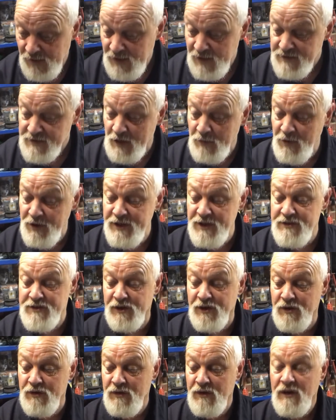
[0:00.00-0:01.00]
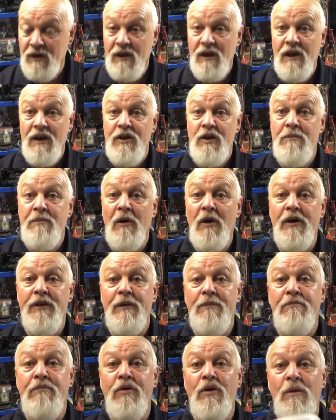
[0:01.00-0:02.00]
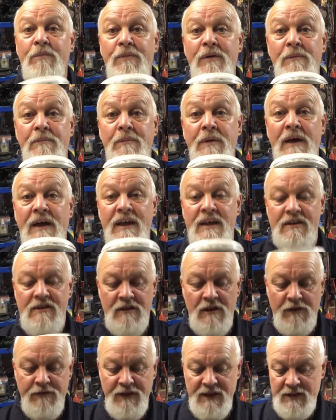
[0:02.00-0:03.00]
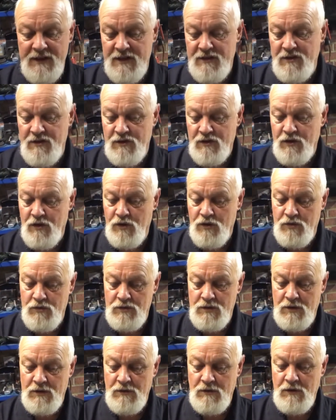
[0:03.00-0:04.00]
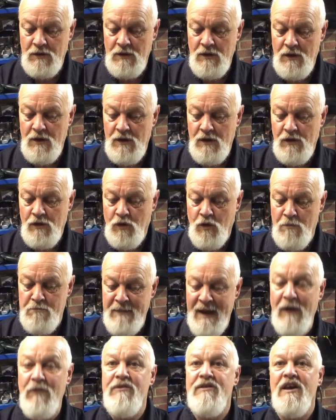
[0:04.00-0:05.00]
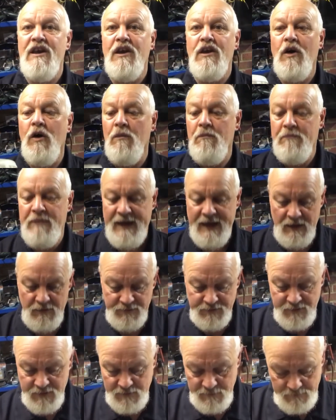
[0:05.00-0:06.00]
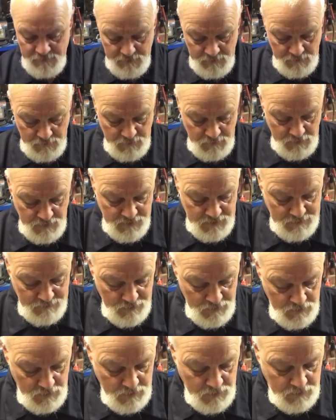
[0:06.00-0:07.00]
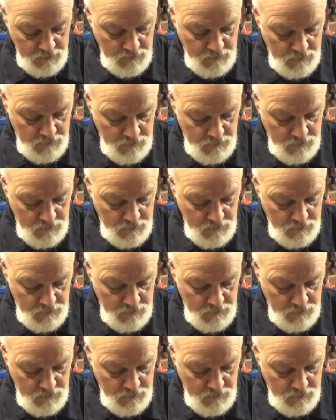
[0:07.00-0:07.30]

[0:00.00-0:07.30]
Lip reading: So what you do, you buy the proper paste. I think this is called, or mounting compound. Let's have a look.